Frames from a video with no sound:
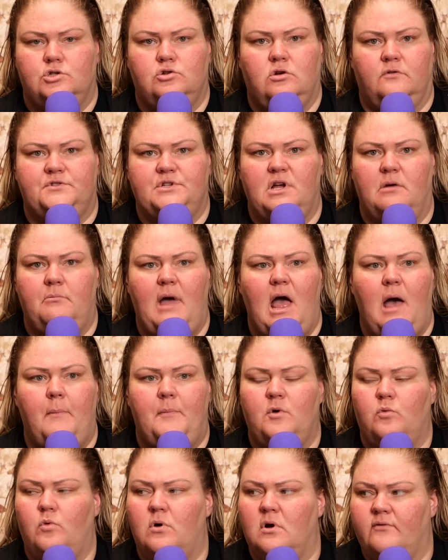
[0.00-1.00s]
So if something
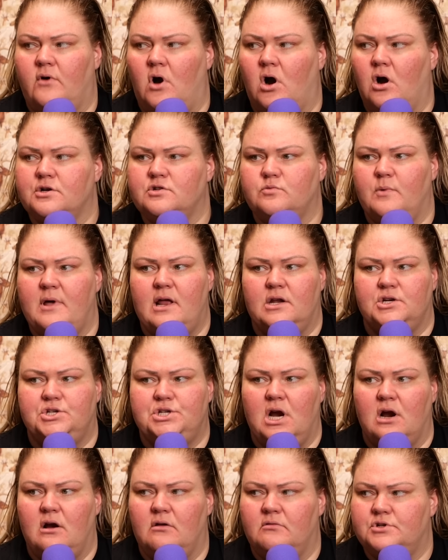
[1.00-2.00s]
happened to one of ours, we had to
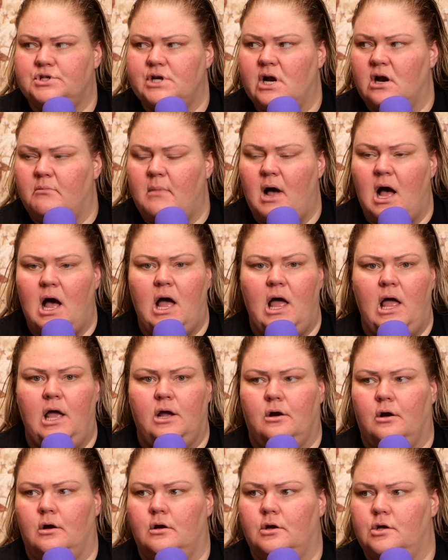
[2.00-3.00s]
share share a
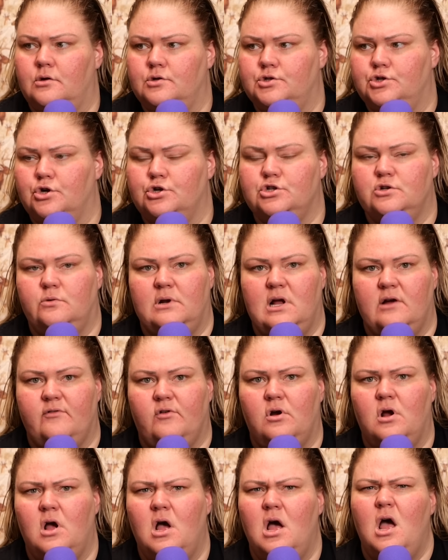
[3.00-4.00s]
mic or use yours or
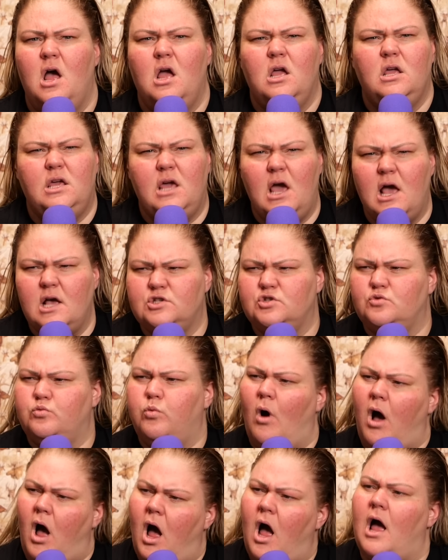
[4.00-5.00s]
whatever. Mm-hmm. Guess
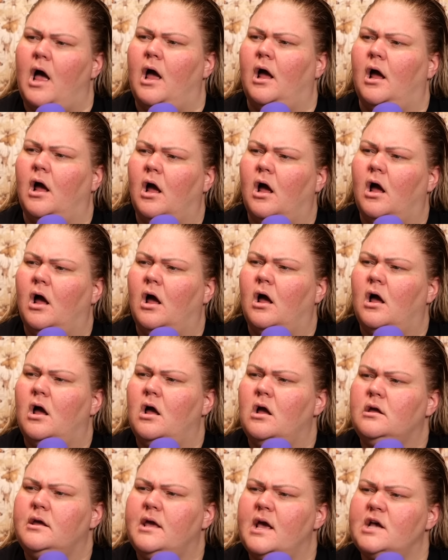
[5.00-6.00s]
what?
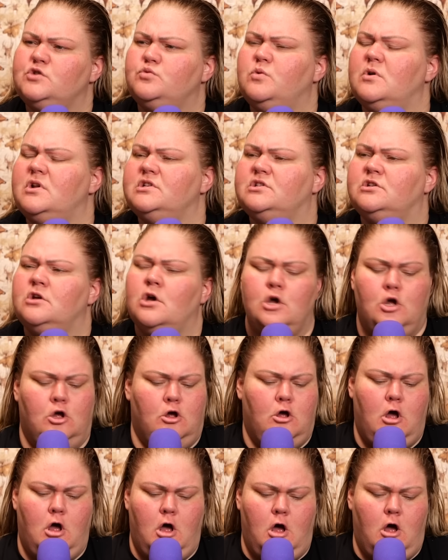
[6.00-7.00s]
Guess what is
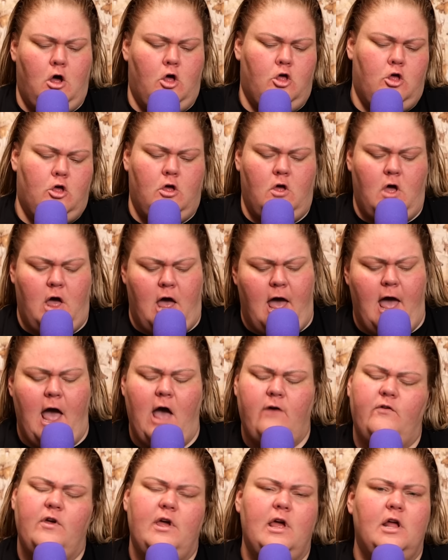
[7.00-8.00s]
a
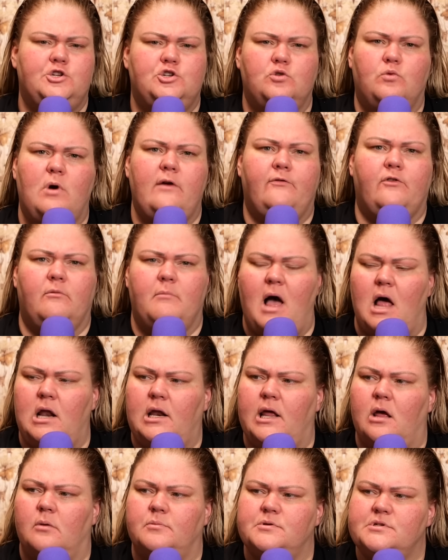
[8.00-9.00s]
half an inch away from my
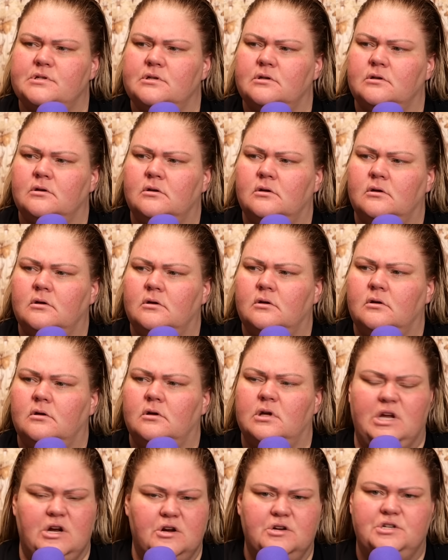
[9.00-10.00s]
lips?
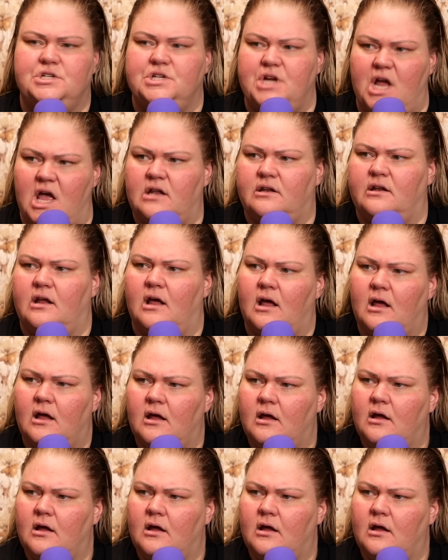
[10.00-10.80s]
Your shit.